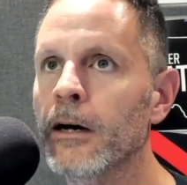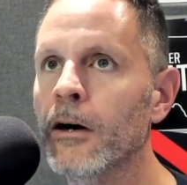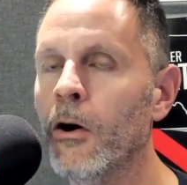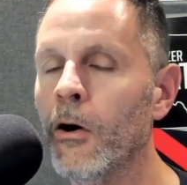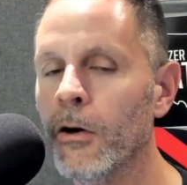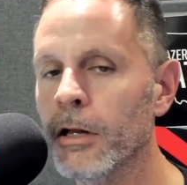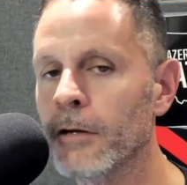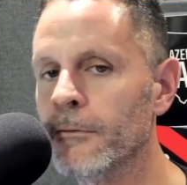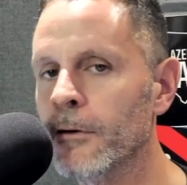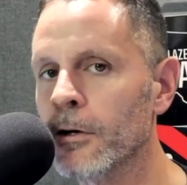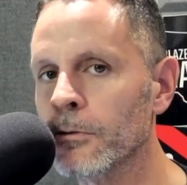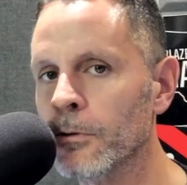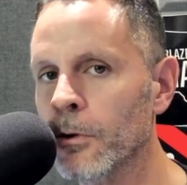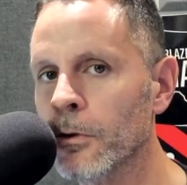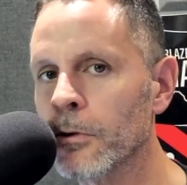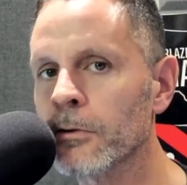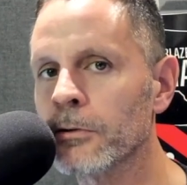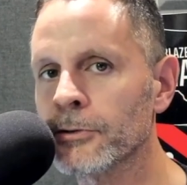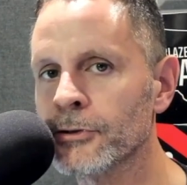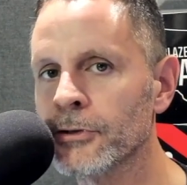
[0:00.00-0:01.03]
All of our
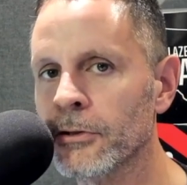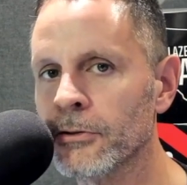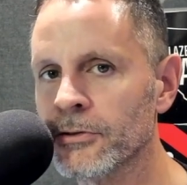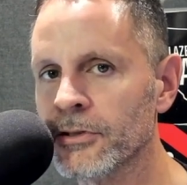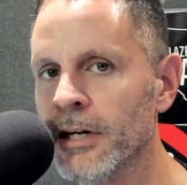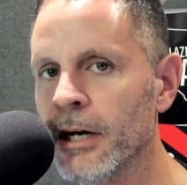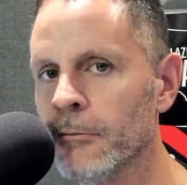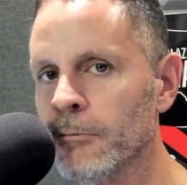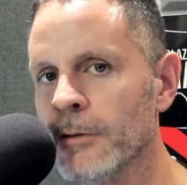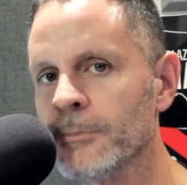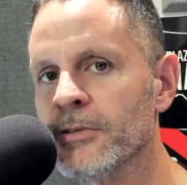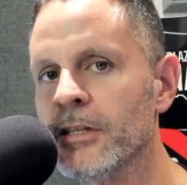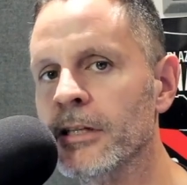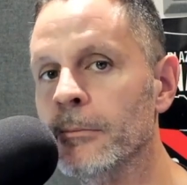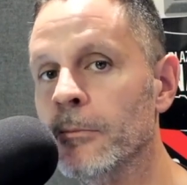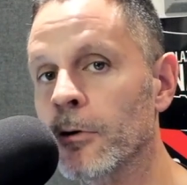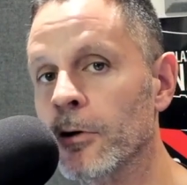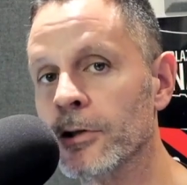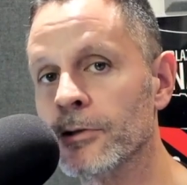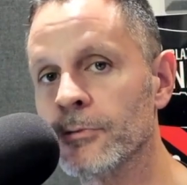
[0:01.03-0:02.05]
local shows now, Rip City
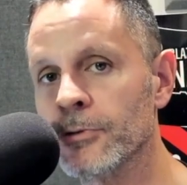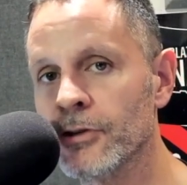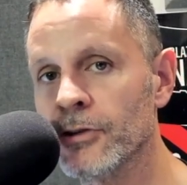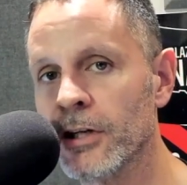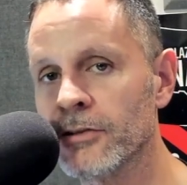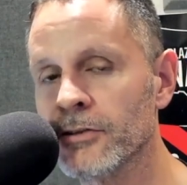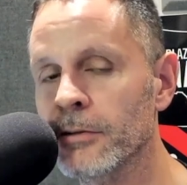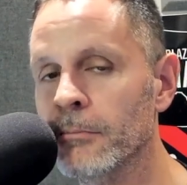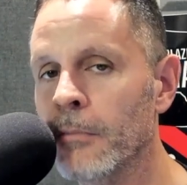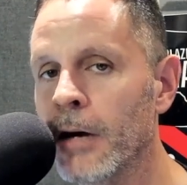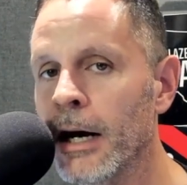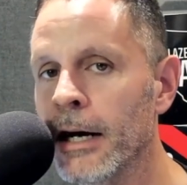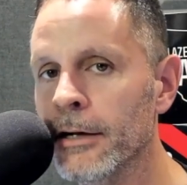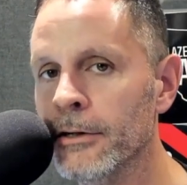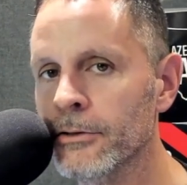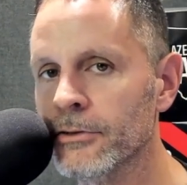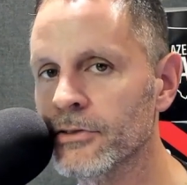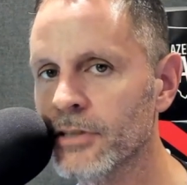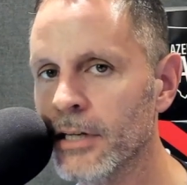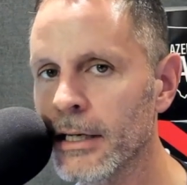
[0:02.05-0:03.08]
Mornings with Justin
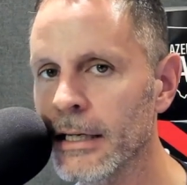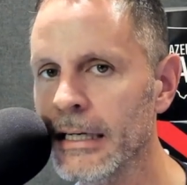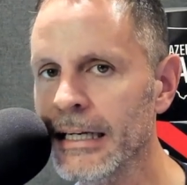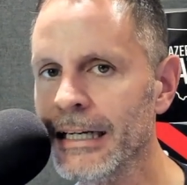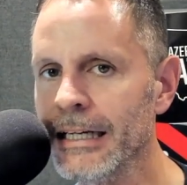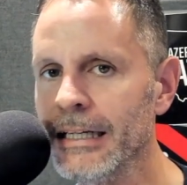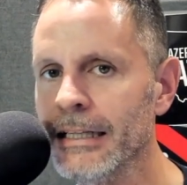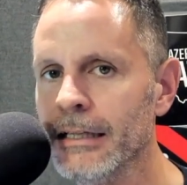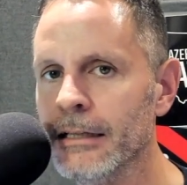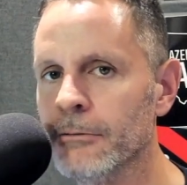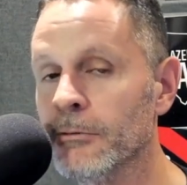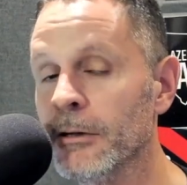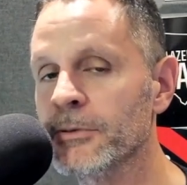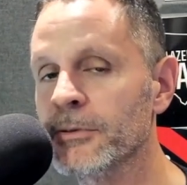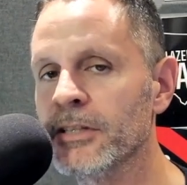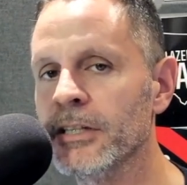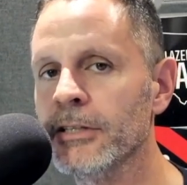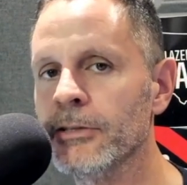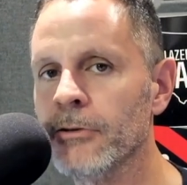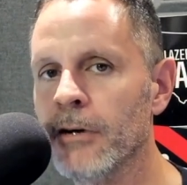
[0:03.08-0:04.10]
Myers, Rip
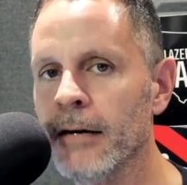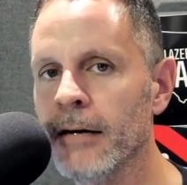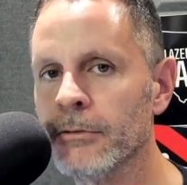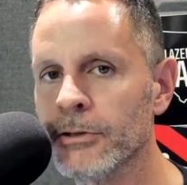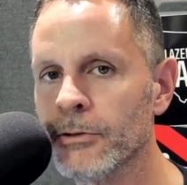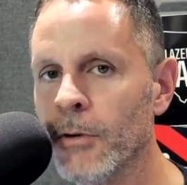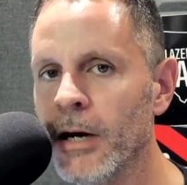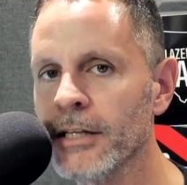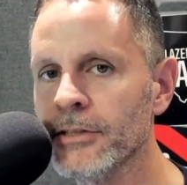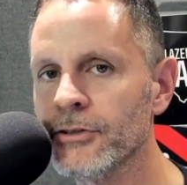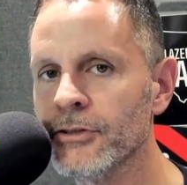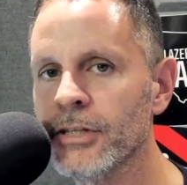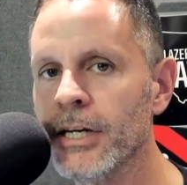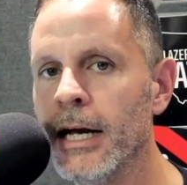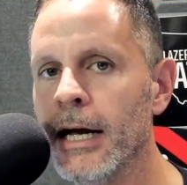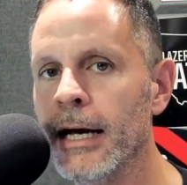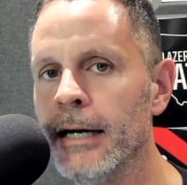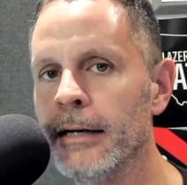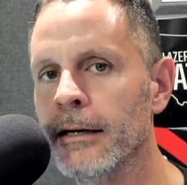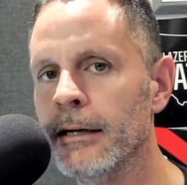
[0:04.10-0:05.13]
City Drive with Dwight and
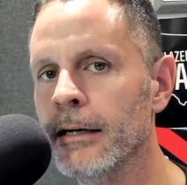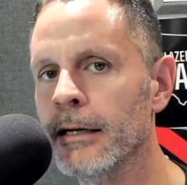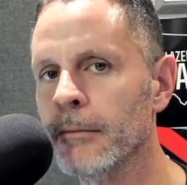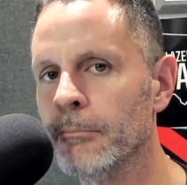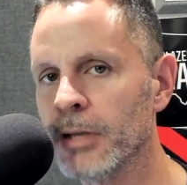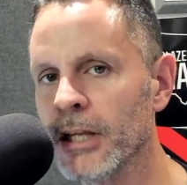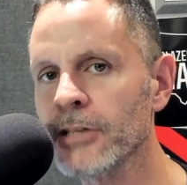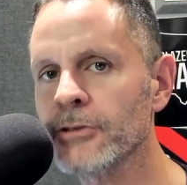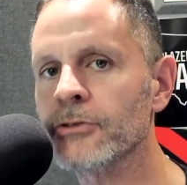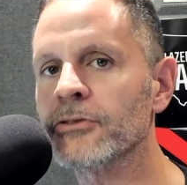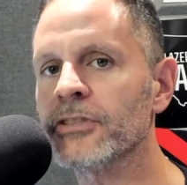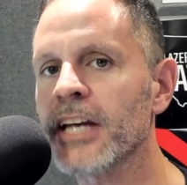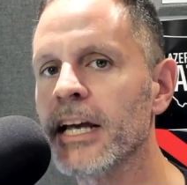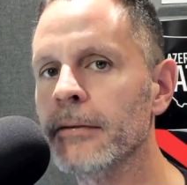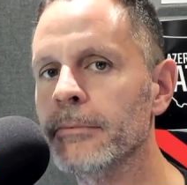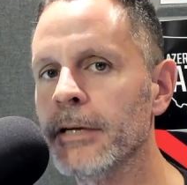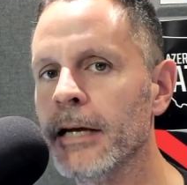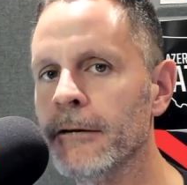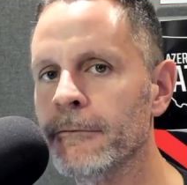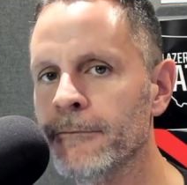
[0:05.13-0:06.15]
Chad, Blazers
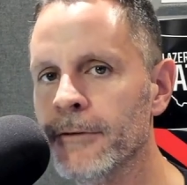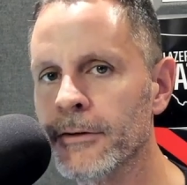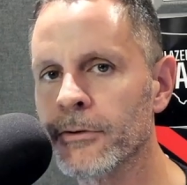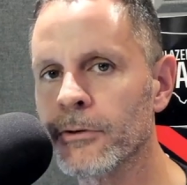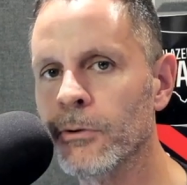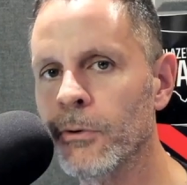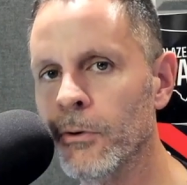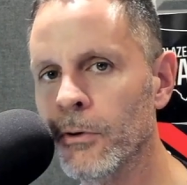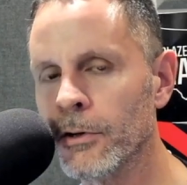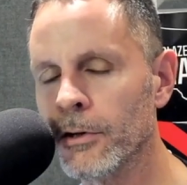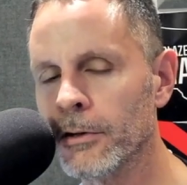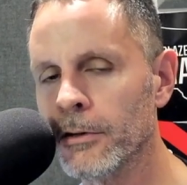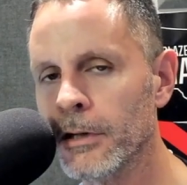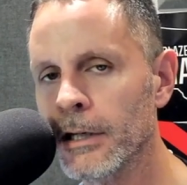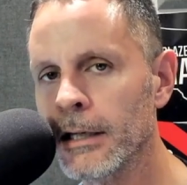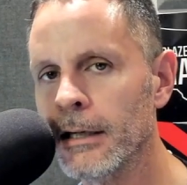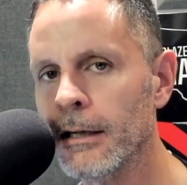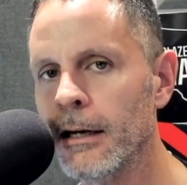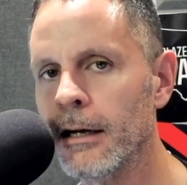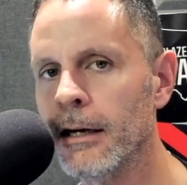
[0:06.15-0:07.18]
Game Day, fifth quarter,
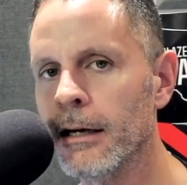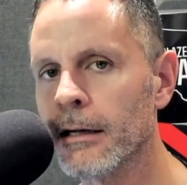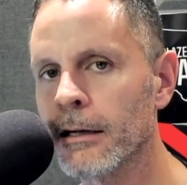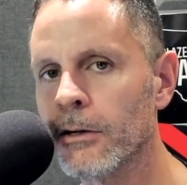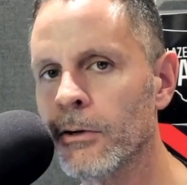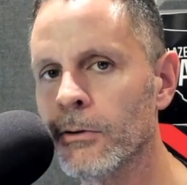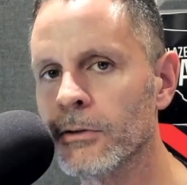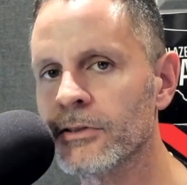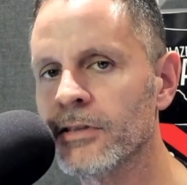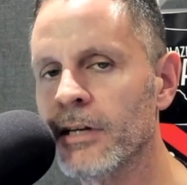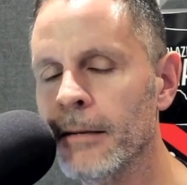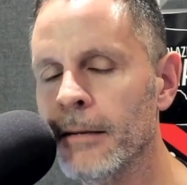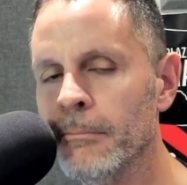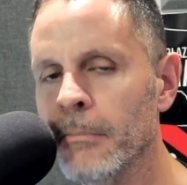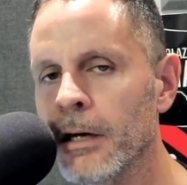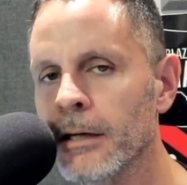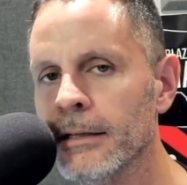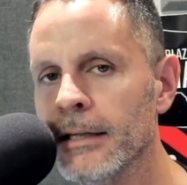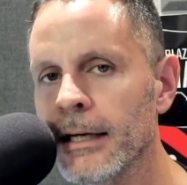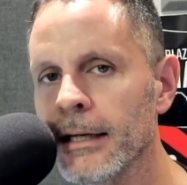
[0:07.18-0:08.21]
and Courtside
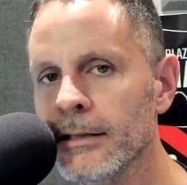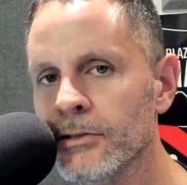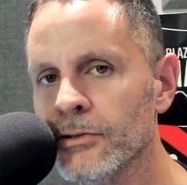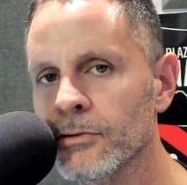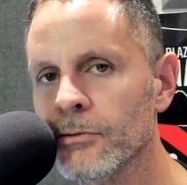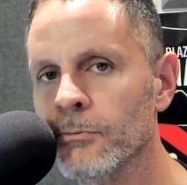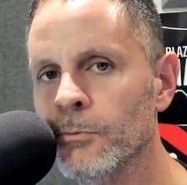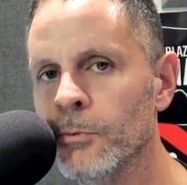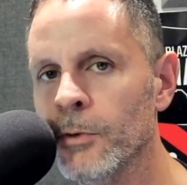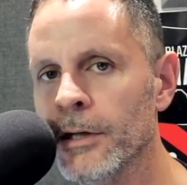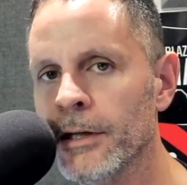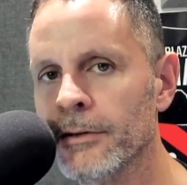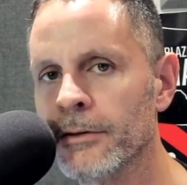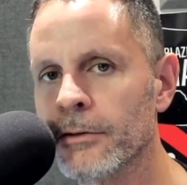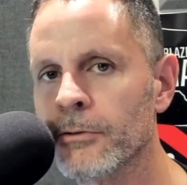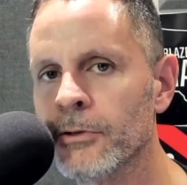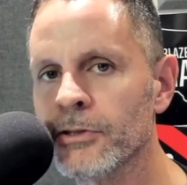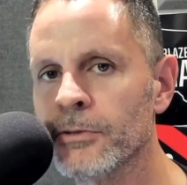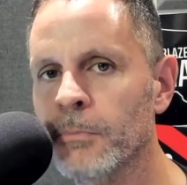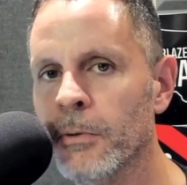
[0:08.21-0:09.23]
Mondays with
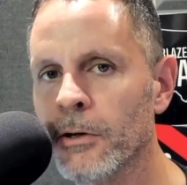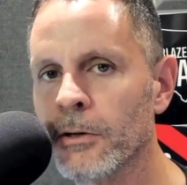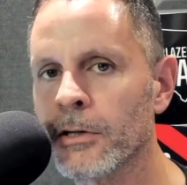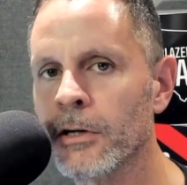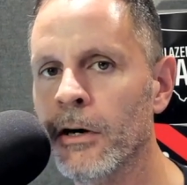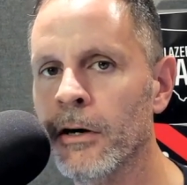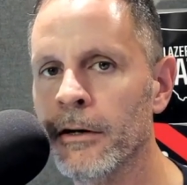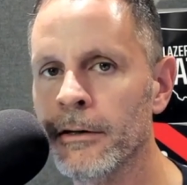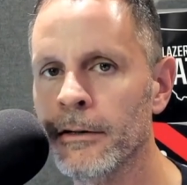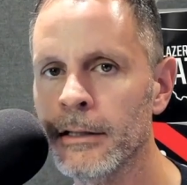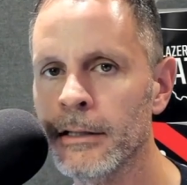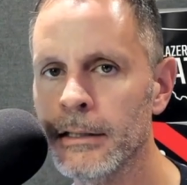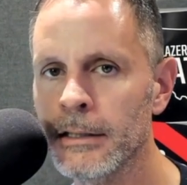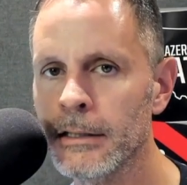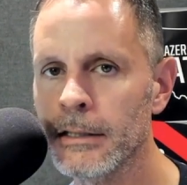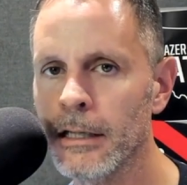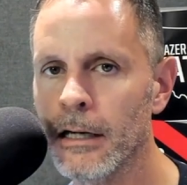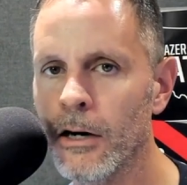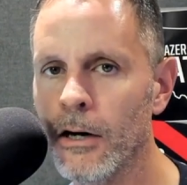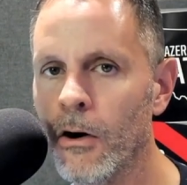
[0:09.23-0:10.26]
Chris Burkhart,
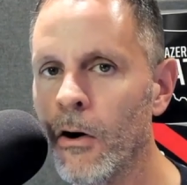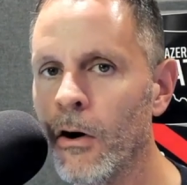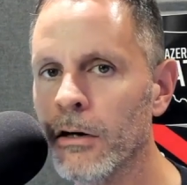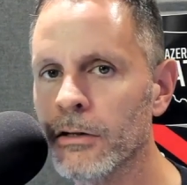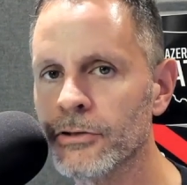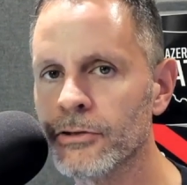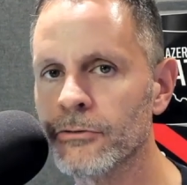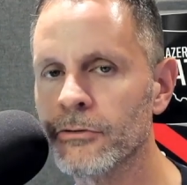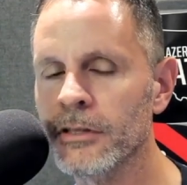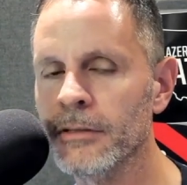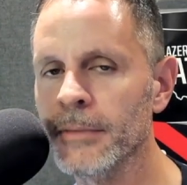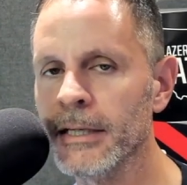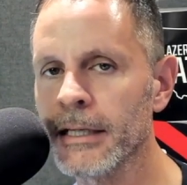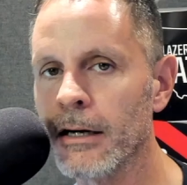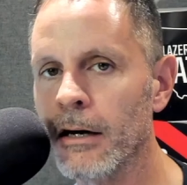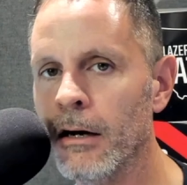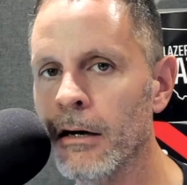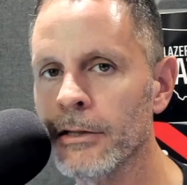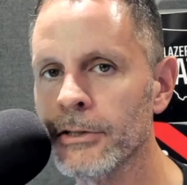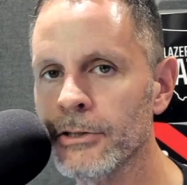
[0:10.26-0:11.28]
all streaming
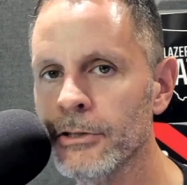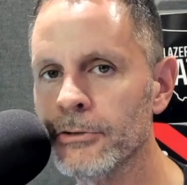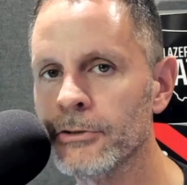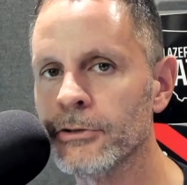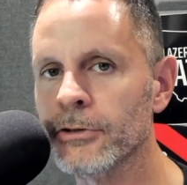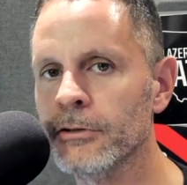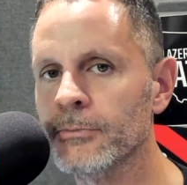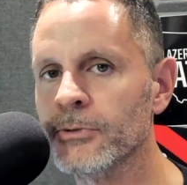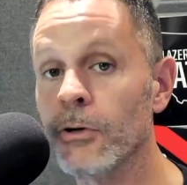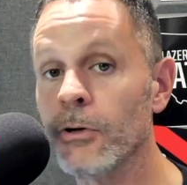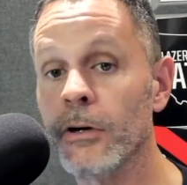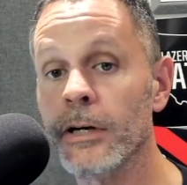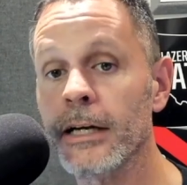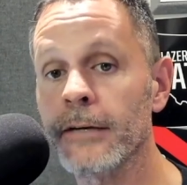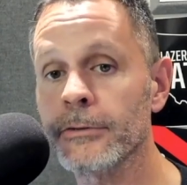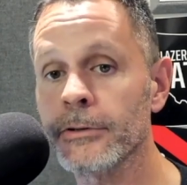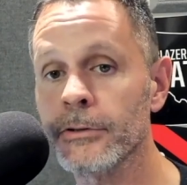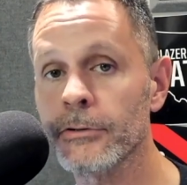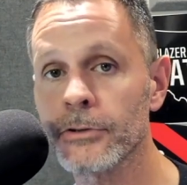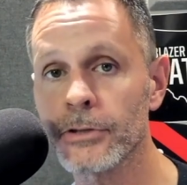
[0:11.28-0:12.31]
on YouTube. So all you
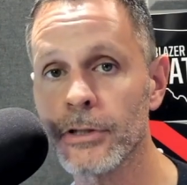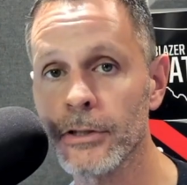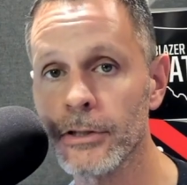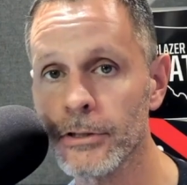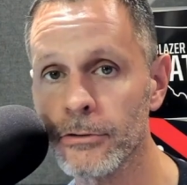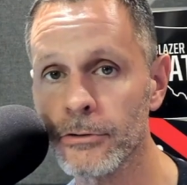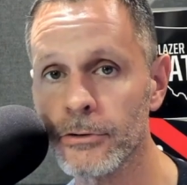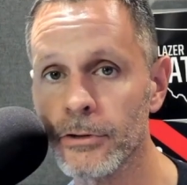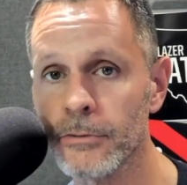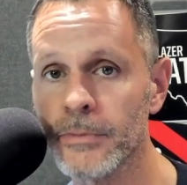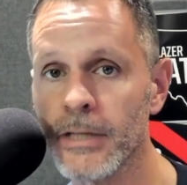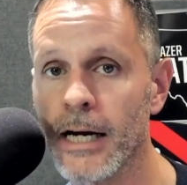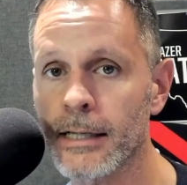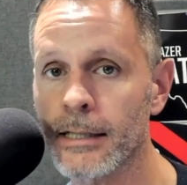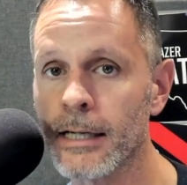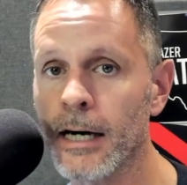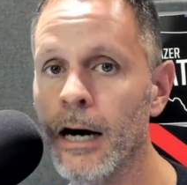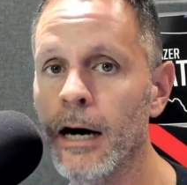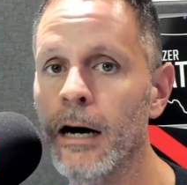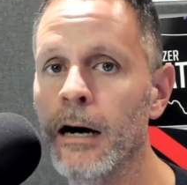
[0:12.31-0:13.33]
have to do is go to
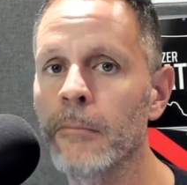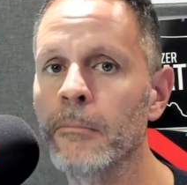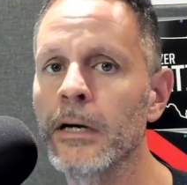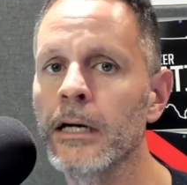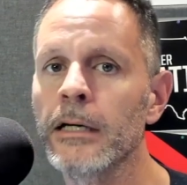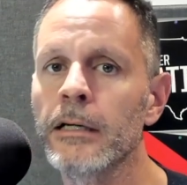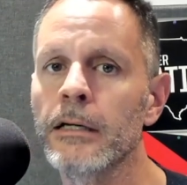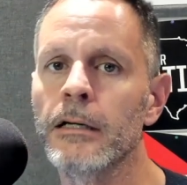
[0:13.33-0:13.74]
YouTube.com.